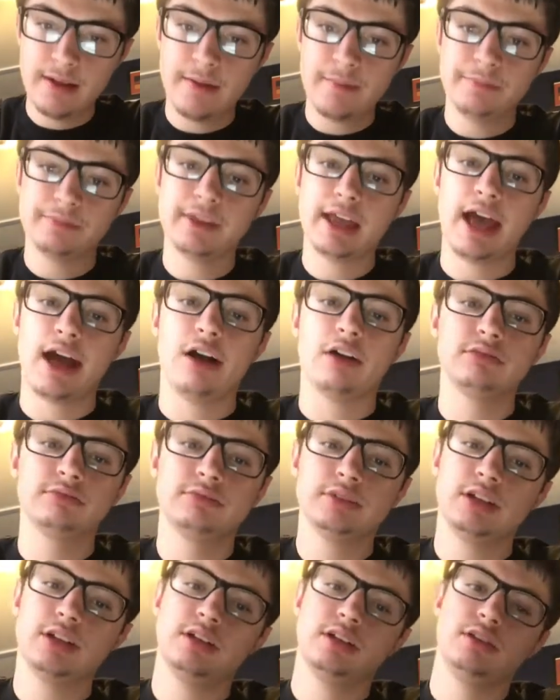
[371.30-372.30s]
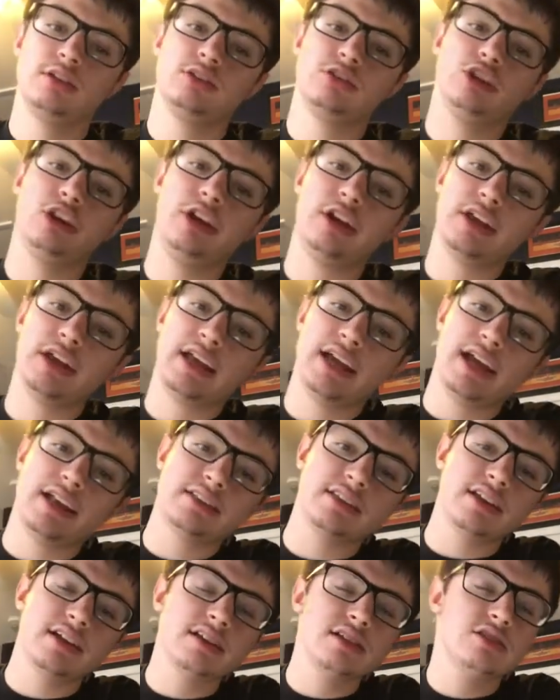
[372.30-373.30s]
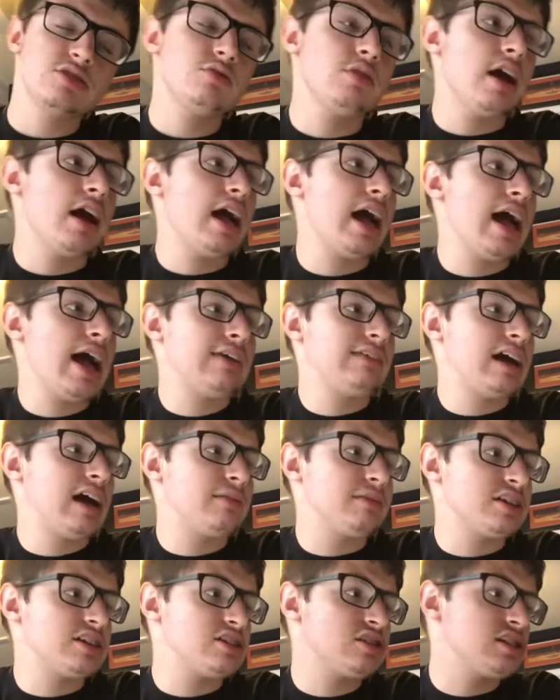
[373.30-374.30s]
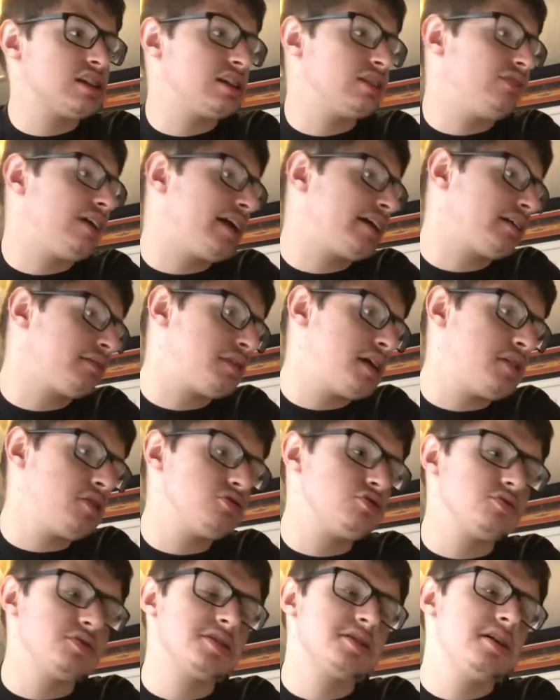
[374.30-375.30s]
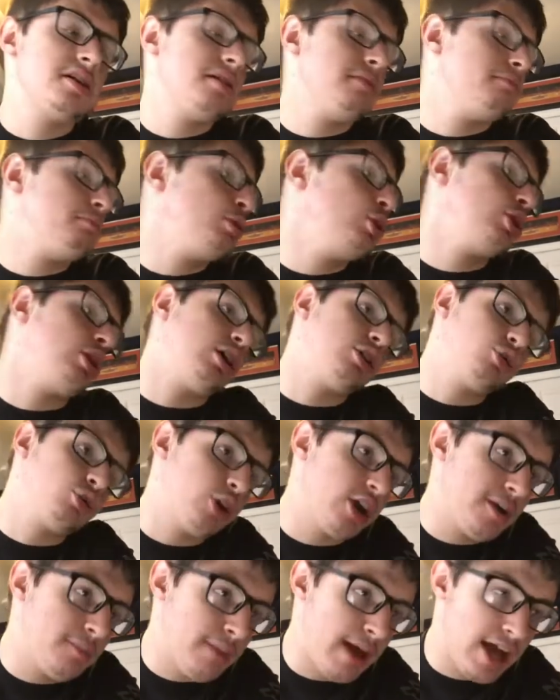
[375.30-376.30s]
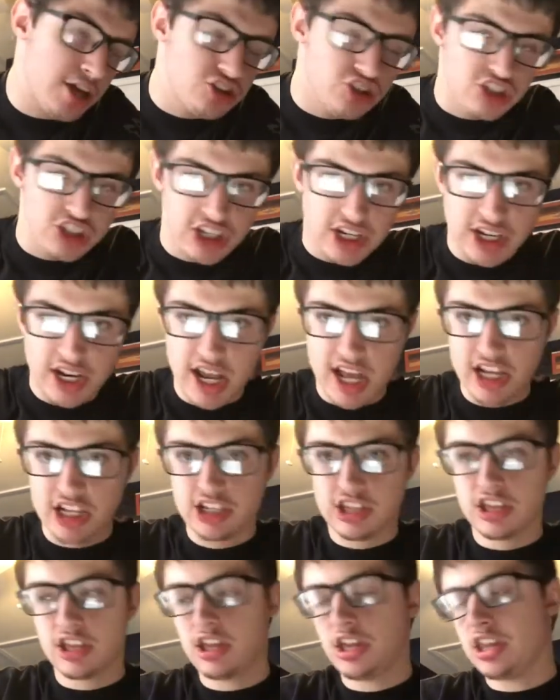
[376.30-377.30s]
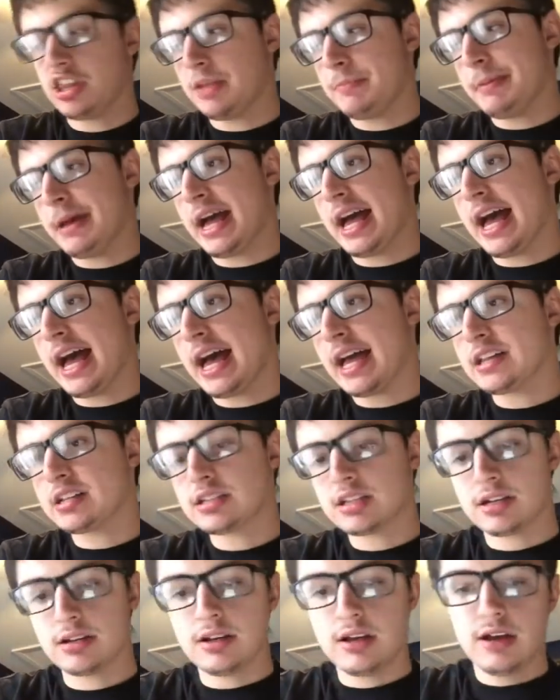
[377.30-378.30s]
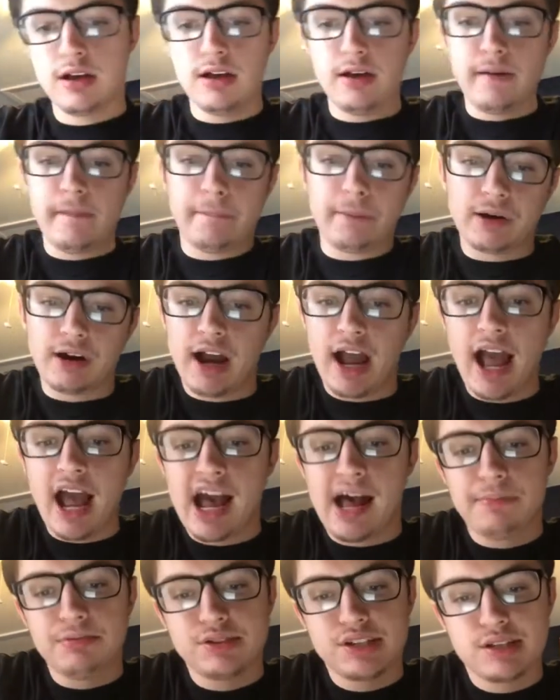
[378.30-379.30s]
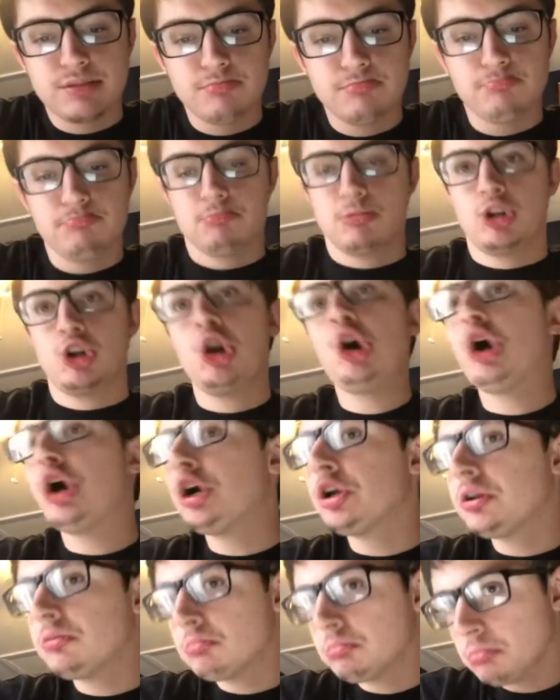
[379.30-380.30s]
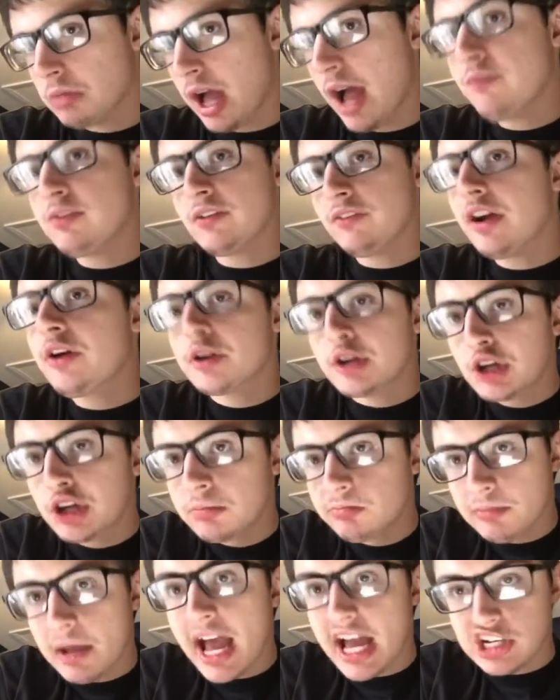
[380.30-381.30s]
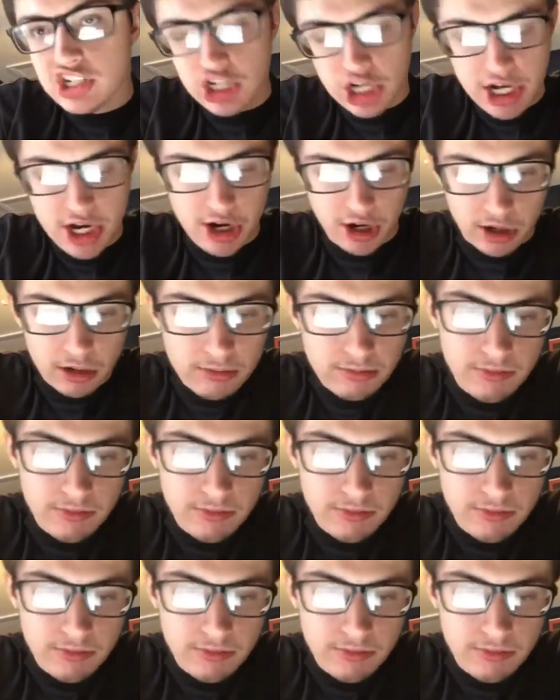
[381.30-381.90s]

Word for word: Now, looking at this, you have obviously the Viking Raiders, who's put on great matches in NXT in the past and perhaps could have a very good match here.